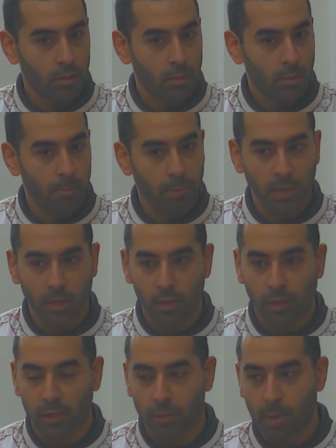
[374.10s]
be
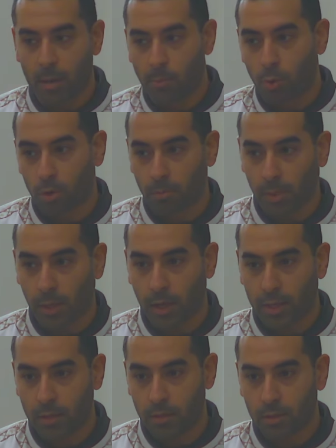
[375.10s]
like the man born
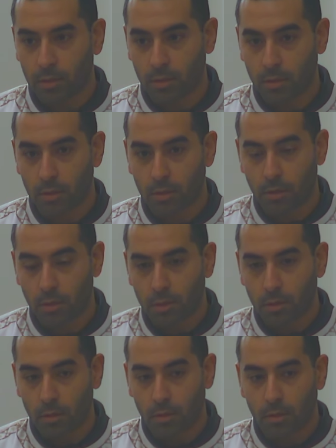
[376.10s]
blind
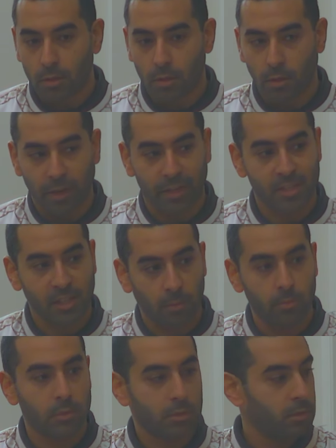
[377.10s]
and
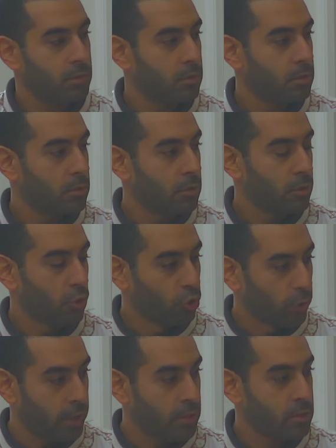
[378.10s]
accept the
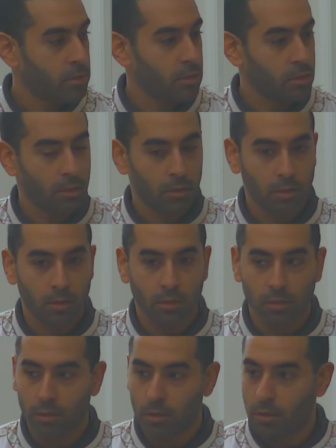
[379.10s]
grace
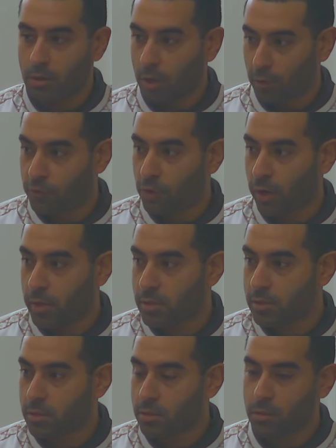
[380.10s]
of
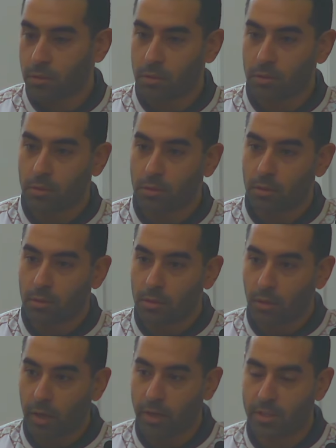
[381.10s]
Christ
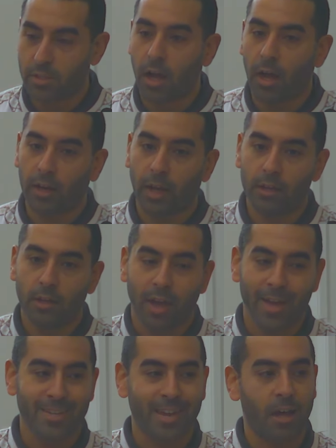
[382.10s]
and his Godhead,
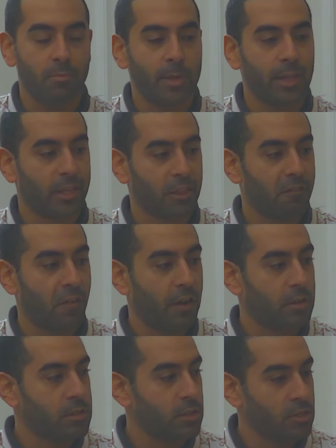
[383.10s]
and not be like the
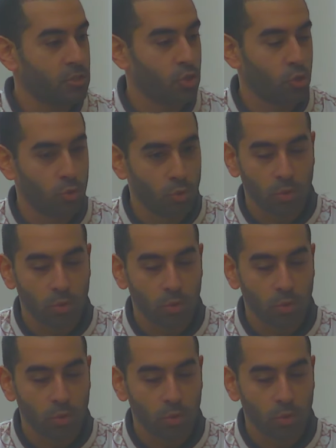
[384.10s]
Pharisees who,